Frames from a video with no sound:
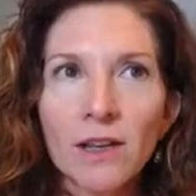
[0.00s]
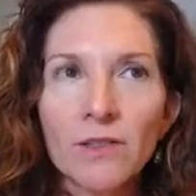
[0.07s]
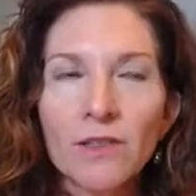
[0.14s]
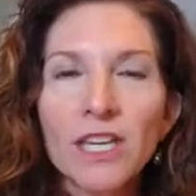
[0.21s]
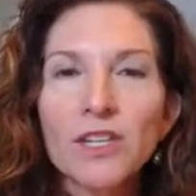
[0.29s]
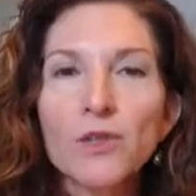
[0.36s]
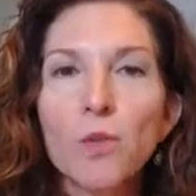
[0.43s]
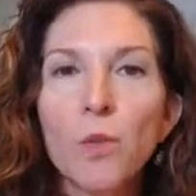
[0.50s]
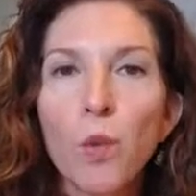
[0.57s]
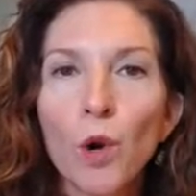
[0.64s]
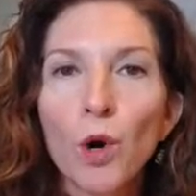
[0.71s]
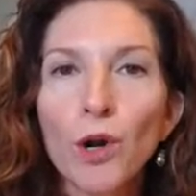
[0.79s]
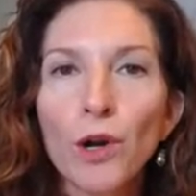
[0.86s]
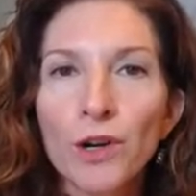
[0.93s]
These
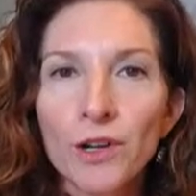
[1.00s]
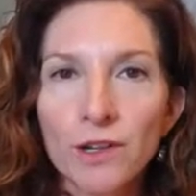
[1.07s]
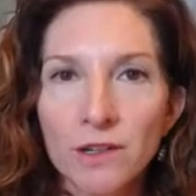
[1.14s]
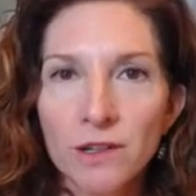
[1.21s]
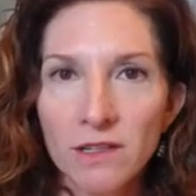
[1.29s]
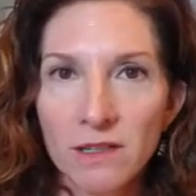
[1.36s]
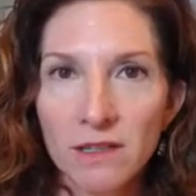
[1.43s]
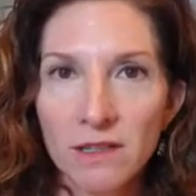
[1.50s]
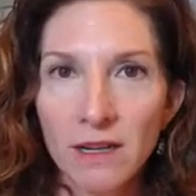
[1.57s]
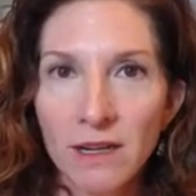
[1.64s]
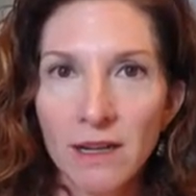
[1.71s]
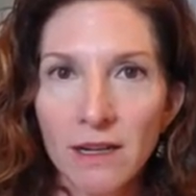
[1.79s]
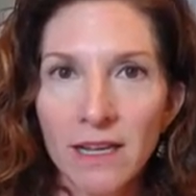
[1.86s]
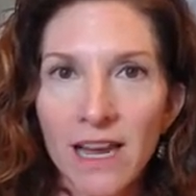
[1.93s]
words
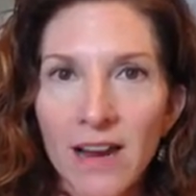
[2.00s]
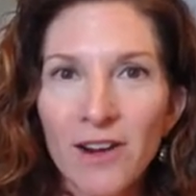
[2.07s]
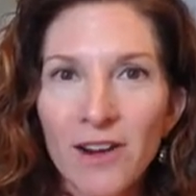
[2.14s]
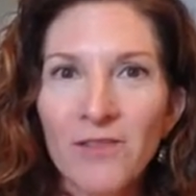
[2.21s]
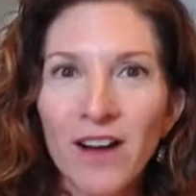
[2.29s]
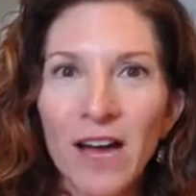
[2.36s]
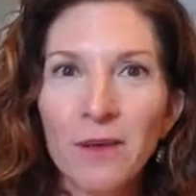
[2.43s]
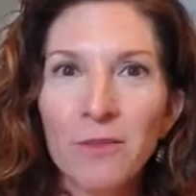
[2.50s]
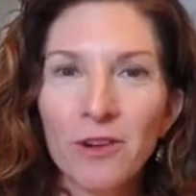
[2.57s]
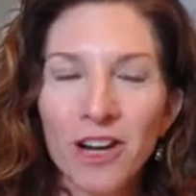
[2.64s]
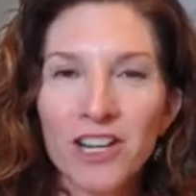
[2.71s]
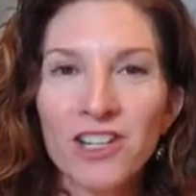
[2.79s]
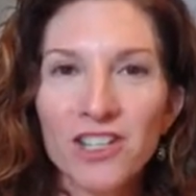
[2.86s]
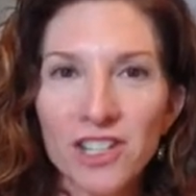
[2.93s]
carry
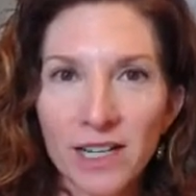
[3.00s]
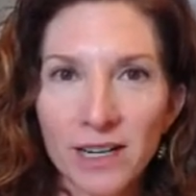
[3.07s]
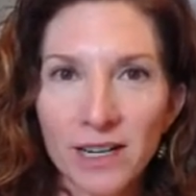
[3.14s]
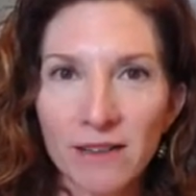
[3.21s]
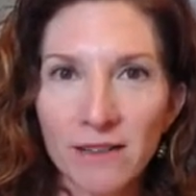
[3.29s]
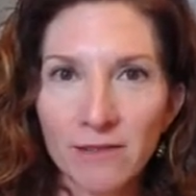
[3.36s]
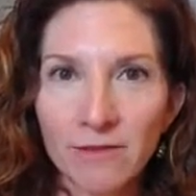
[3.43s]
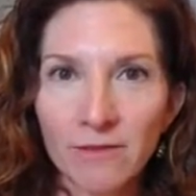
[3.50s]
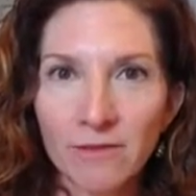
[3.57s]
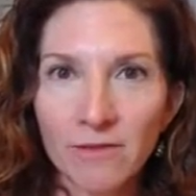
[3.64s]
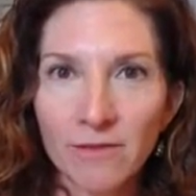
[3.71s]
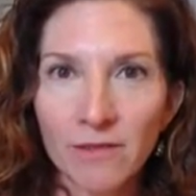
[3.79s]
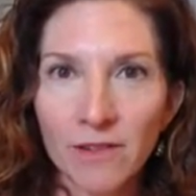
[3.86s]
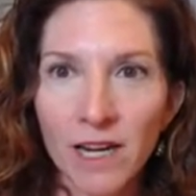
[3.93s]
vibration,
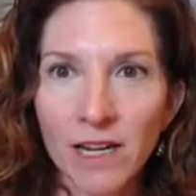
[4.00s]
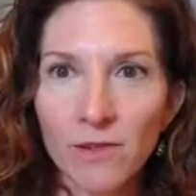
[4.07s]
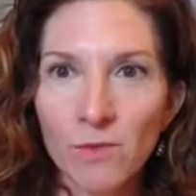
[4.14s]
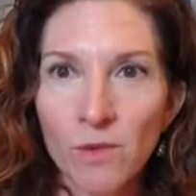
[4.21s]
right?